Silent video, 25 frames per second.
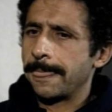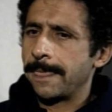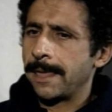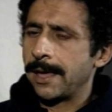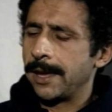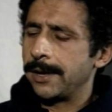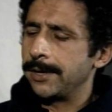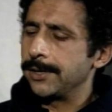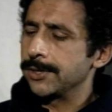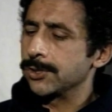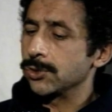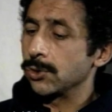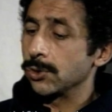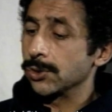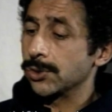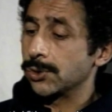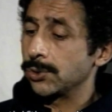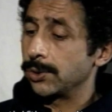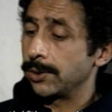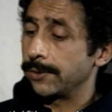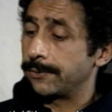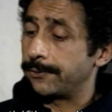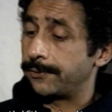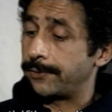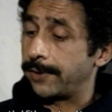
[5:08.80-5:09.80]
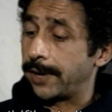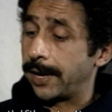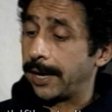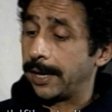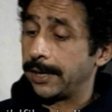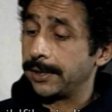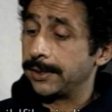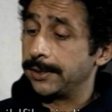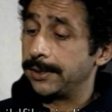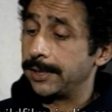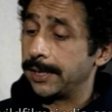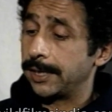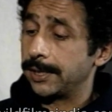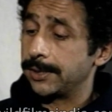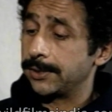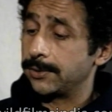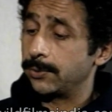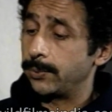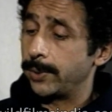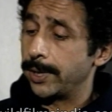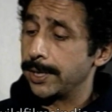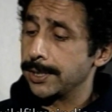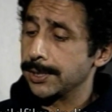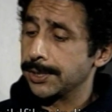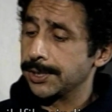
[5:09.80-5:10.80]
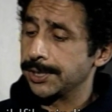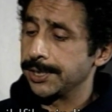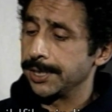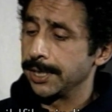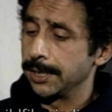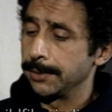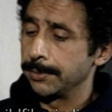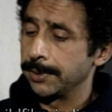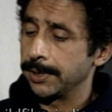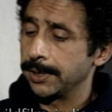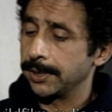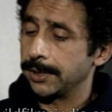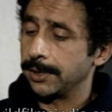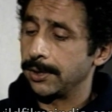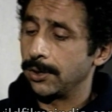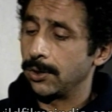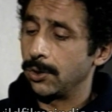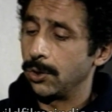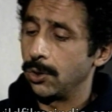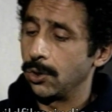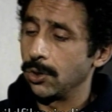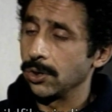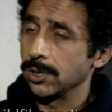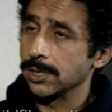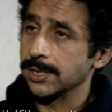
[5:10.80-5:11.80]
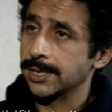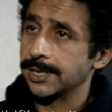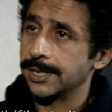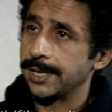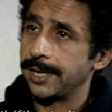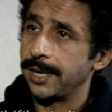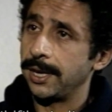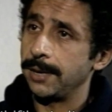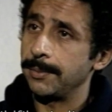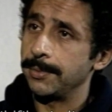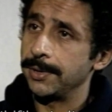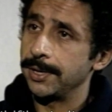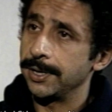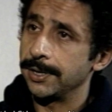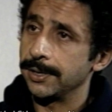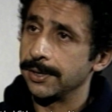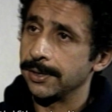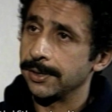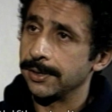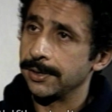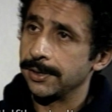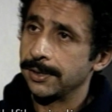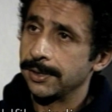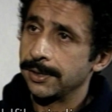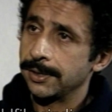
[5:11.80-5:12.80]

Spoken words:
And it is also a fact that when cinema halls came in,